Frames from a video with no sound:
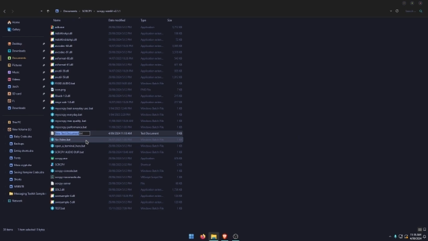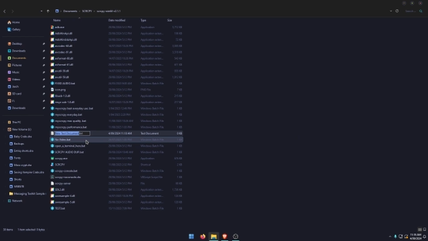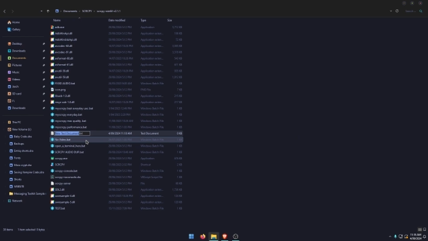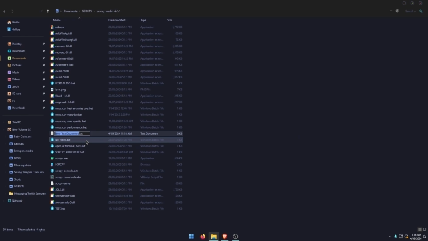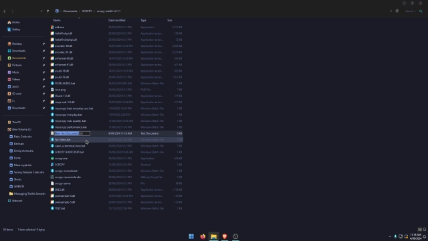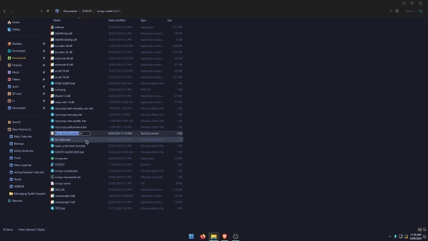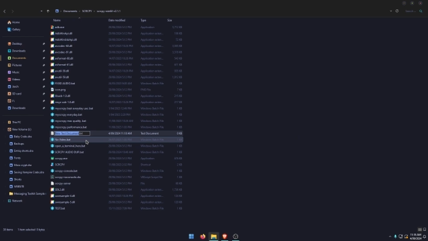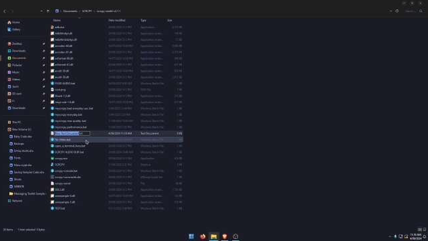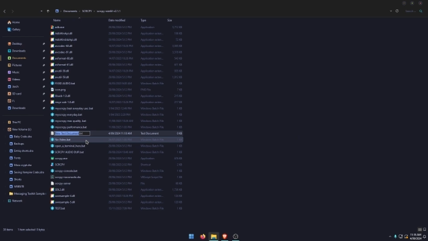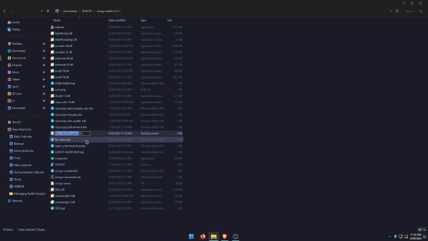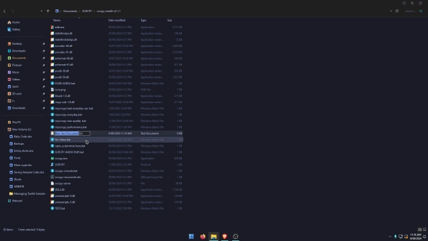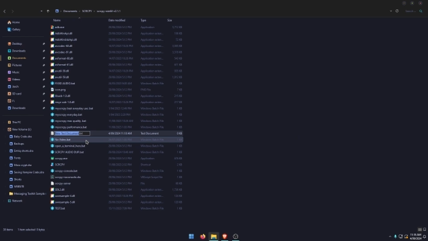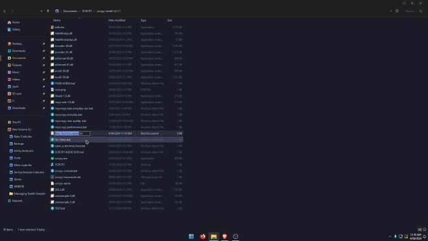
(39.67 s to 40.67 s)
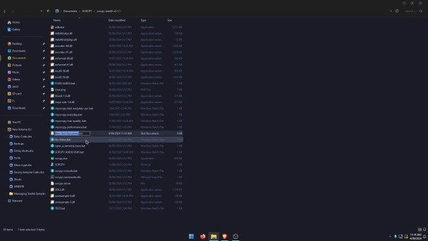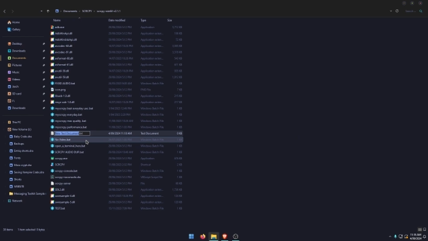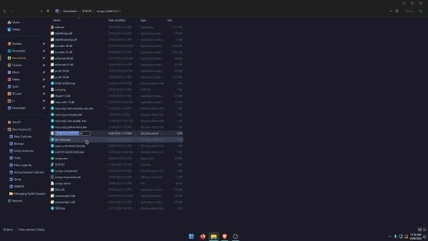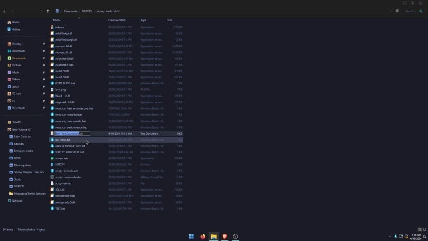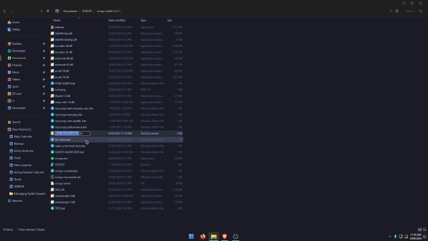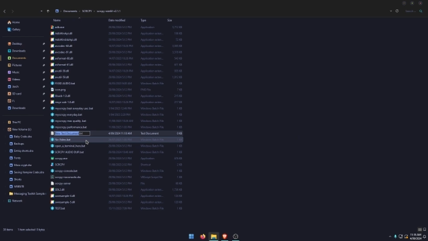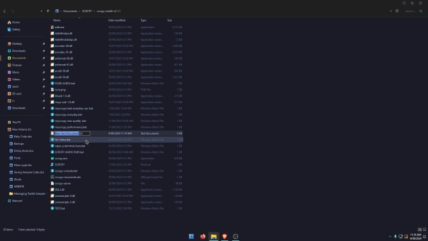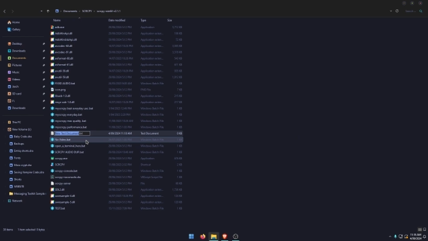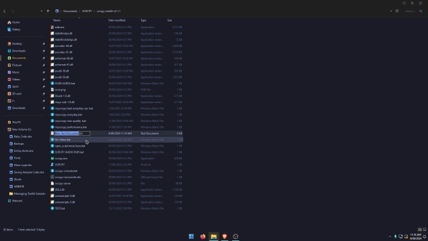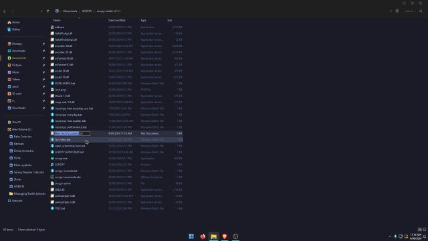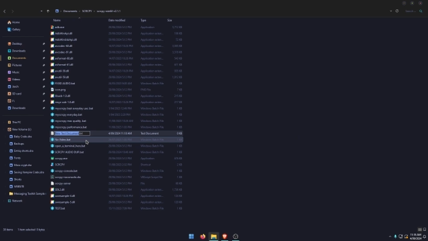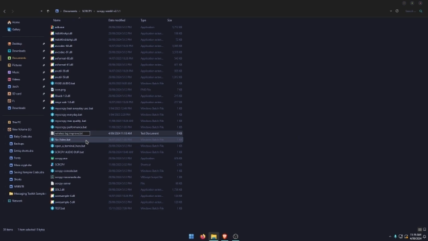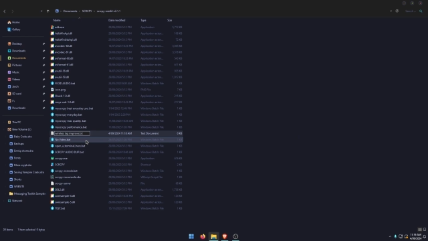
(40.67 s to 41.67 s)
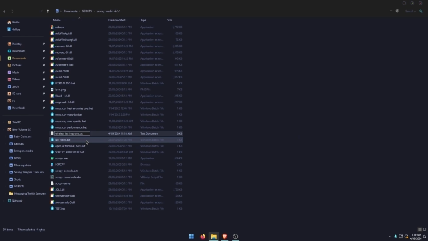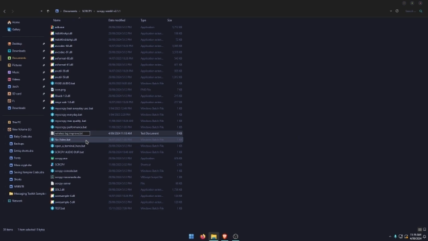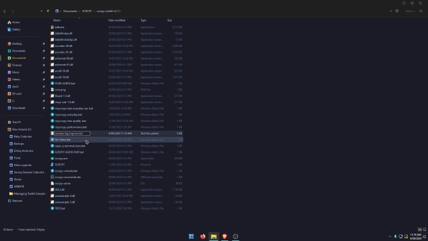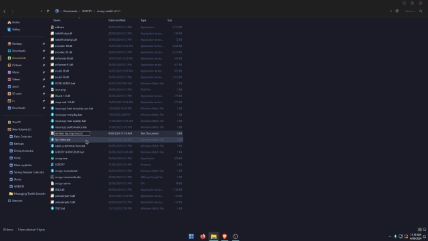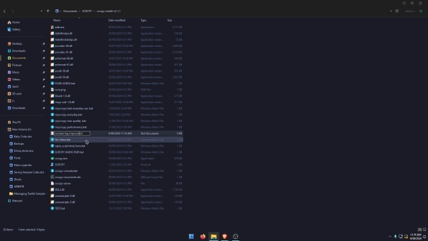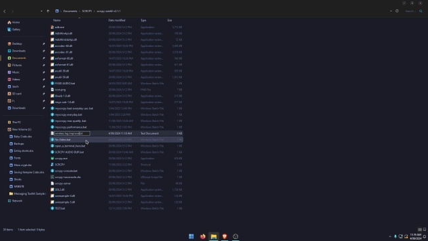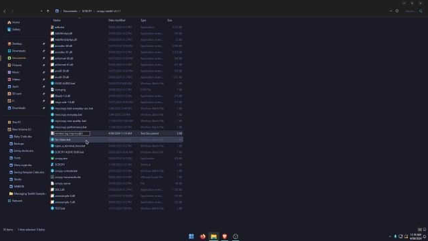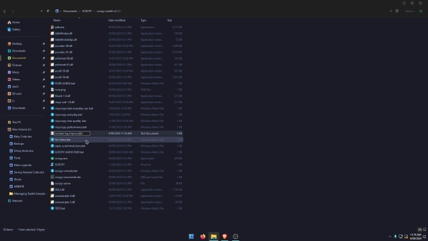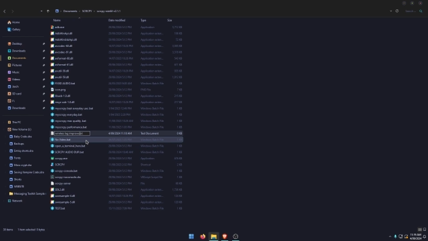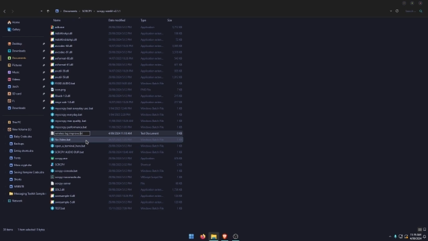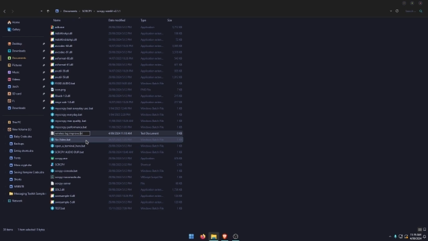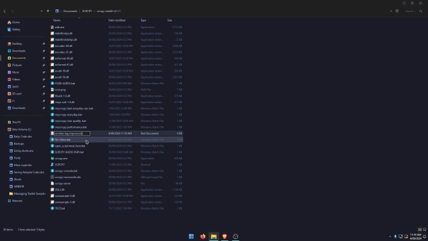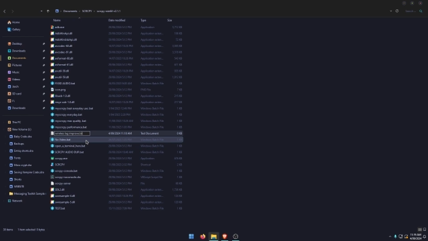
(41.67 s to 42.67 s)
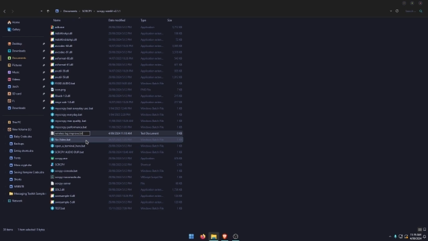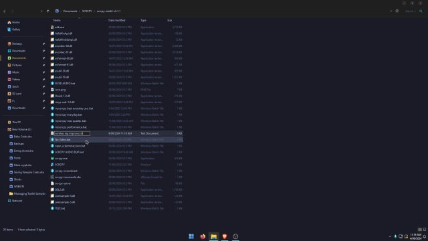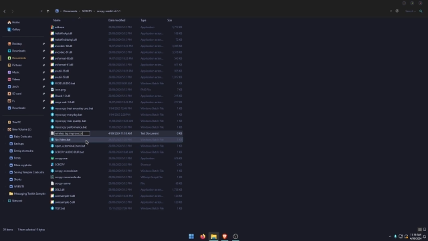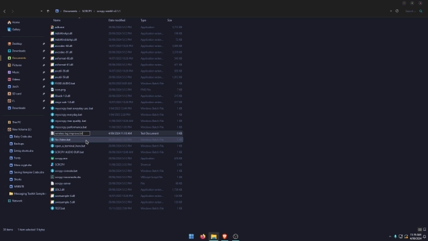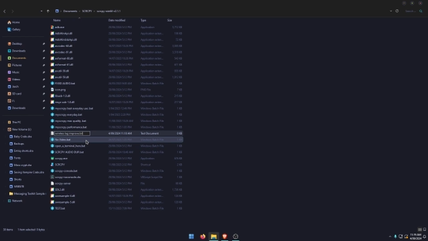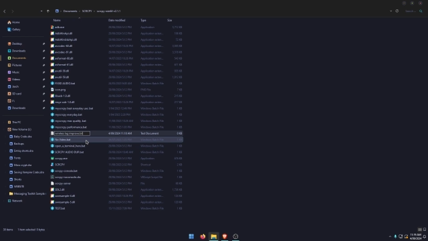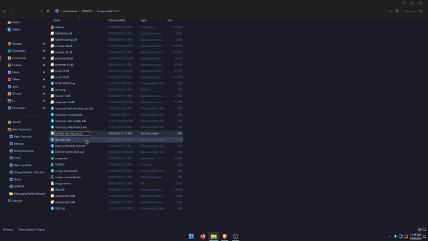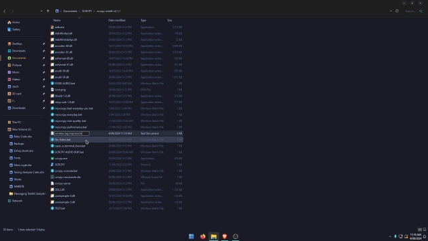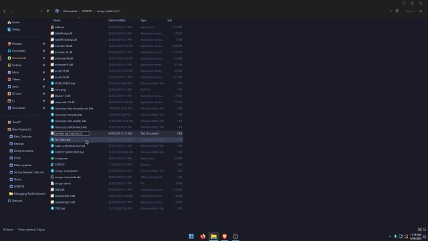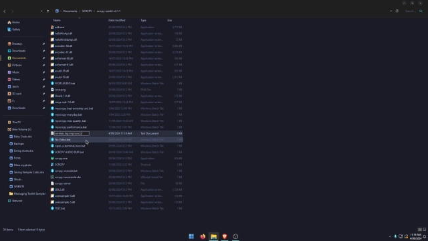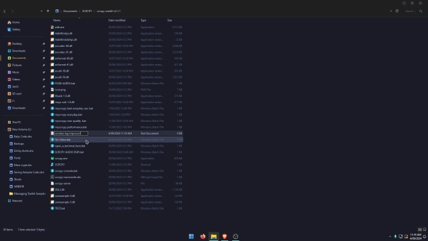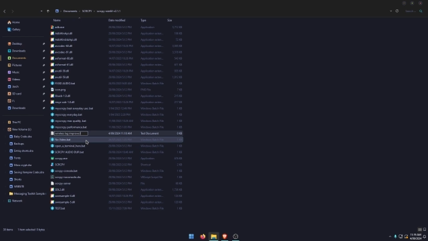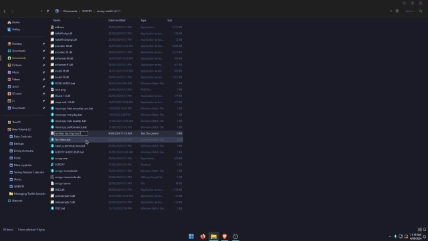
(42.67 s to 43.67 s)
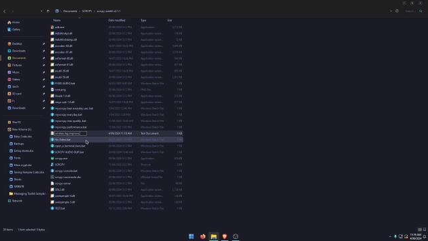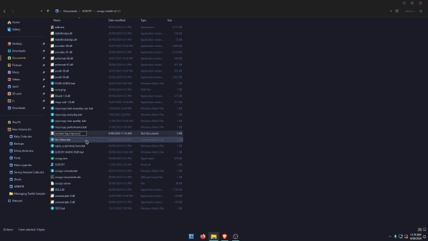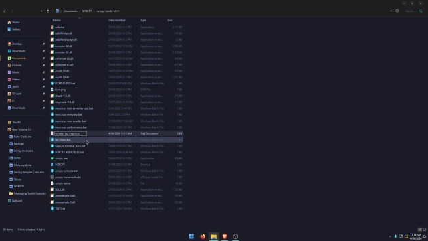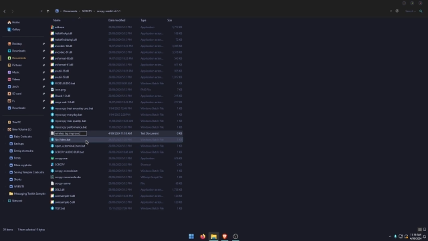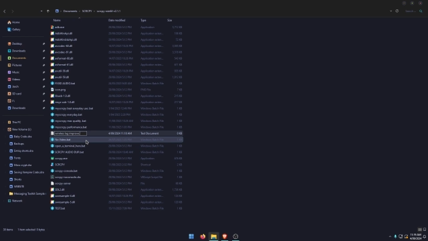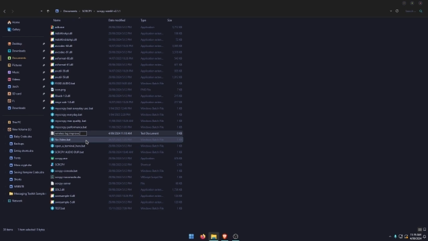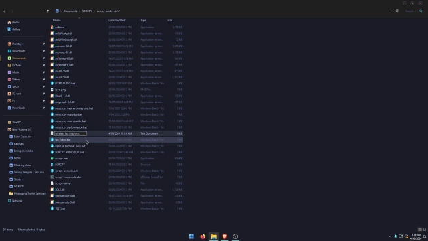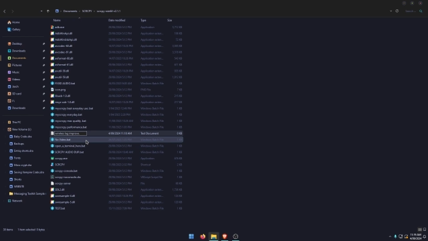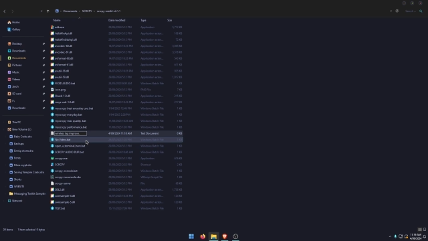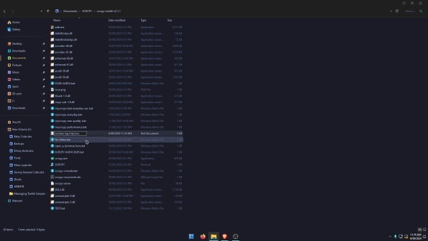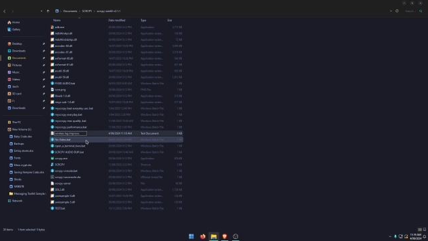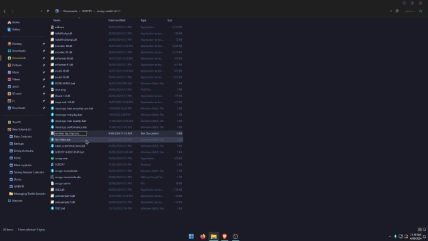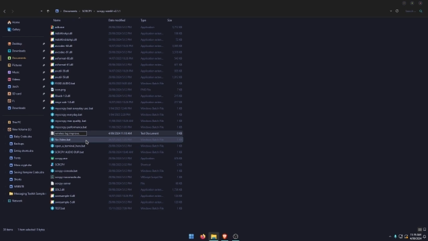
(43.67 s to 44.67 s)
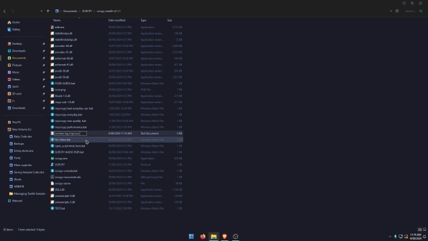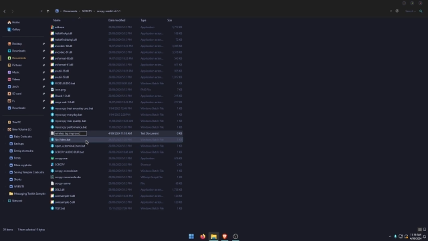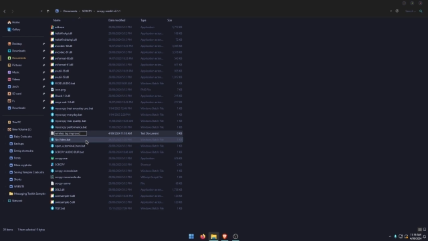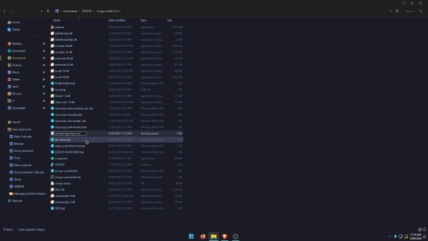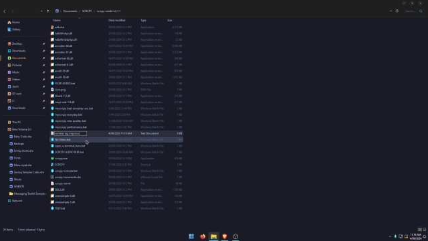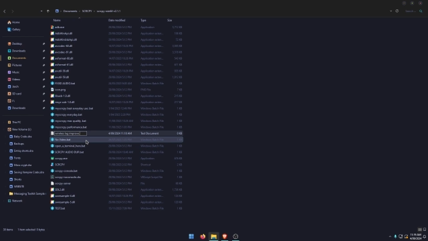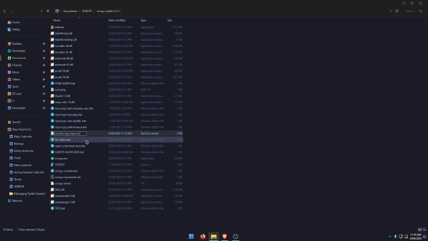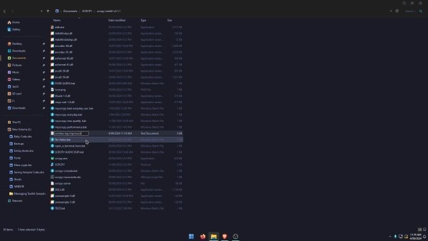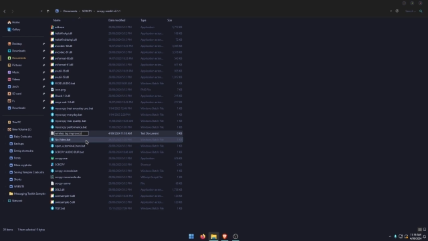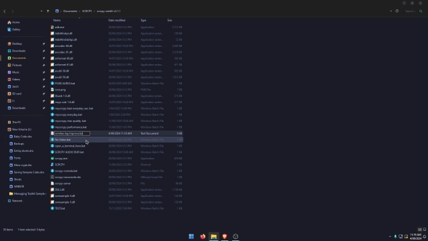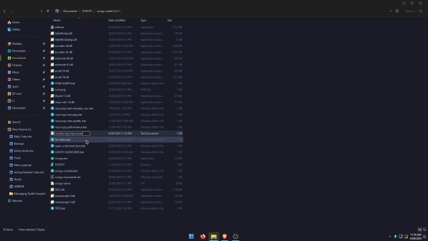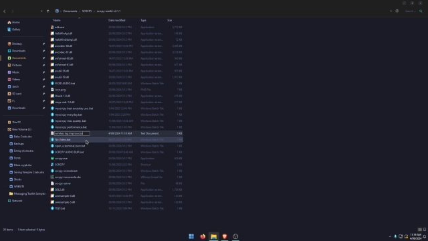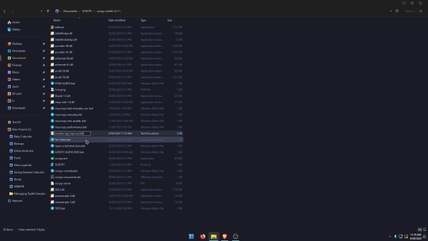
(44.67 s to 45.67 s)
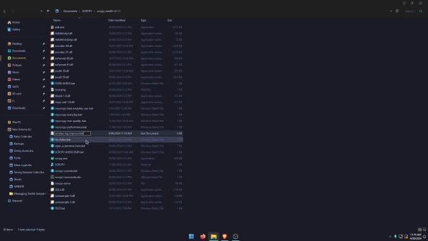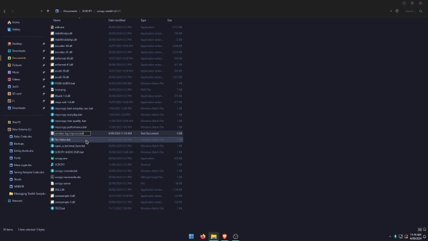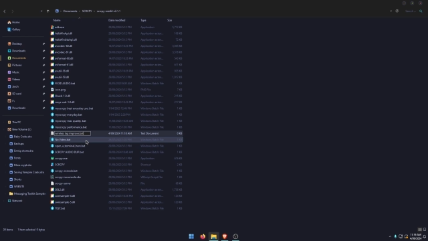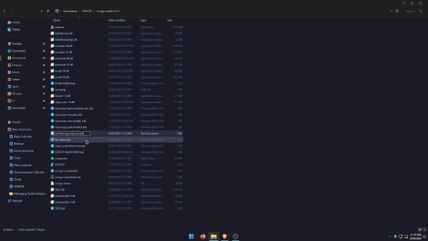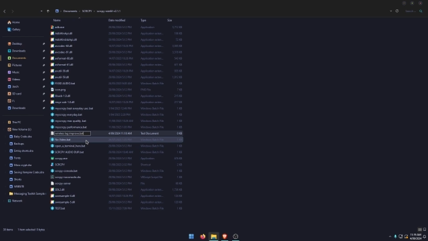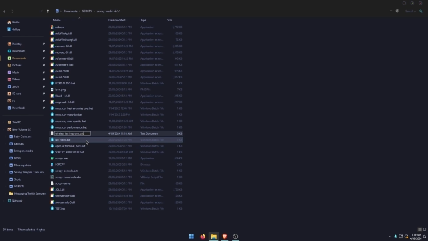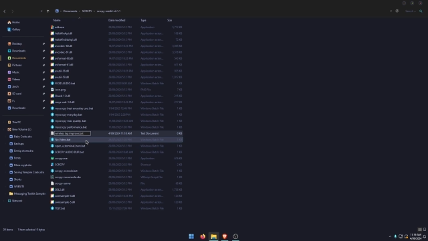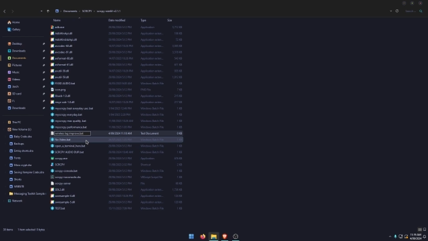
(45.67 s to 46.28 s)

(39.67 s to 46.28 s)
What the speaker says: Nobody's mouth can be seen.